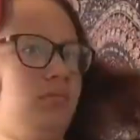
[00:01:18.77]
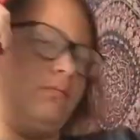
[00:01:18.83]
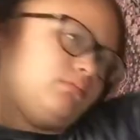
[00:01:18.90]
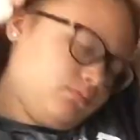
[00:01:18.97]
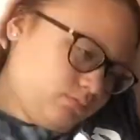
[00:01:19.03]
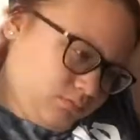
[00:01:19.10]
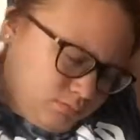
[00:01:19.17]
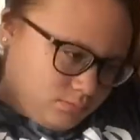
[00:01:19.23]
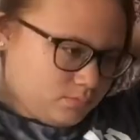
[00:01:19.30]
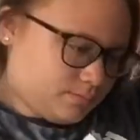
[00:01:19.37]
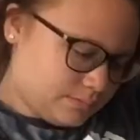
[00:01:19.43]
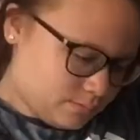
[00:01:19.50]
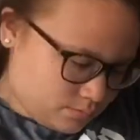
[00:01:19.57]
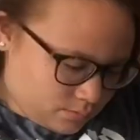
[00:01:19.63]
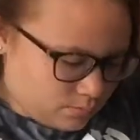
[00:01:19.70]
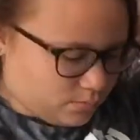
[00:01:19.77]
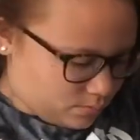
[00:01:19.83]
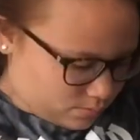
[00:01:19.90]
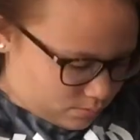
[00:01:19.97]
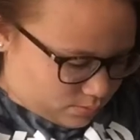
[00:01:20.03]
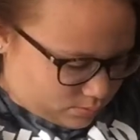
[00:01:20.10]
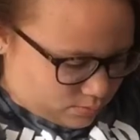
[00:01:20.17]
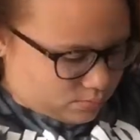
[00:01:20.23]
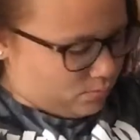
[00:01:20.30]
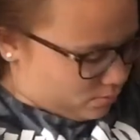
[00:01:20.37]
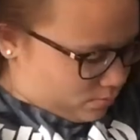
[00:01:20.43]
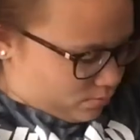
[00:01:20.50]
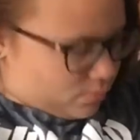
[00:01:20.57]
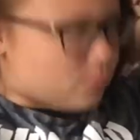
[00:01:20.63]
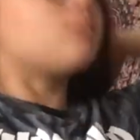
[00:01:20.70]
Or if I had not in the night
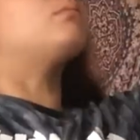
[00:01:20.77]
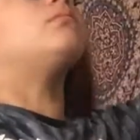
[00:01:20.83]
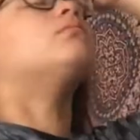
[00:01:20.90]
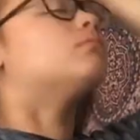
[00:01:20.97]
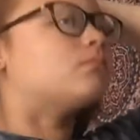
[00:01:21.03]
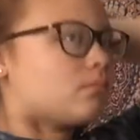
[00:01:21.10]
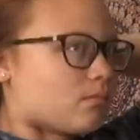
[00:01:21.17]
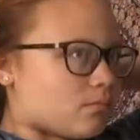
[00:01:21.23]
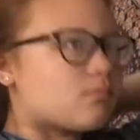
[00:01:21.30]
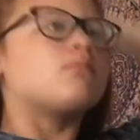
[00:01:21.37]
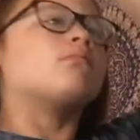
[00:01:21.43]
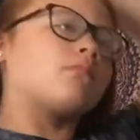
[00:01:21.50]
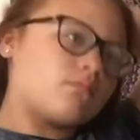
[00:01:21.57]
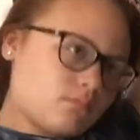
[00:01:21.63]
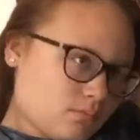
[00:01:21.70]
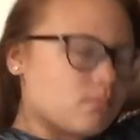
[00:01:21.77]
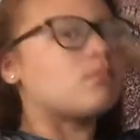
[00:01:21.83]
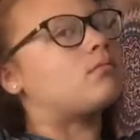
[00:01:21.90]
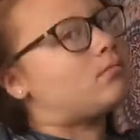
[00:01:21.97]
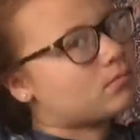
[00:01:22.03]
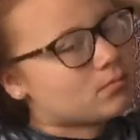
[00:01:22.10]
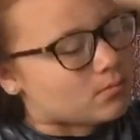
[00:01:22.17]
before, I will just take them out.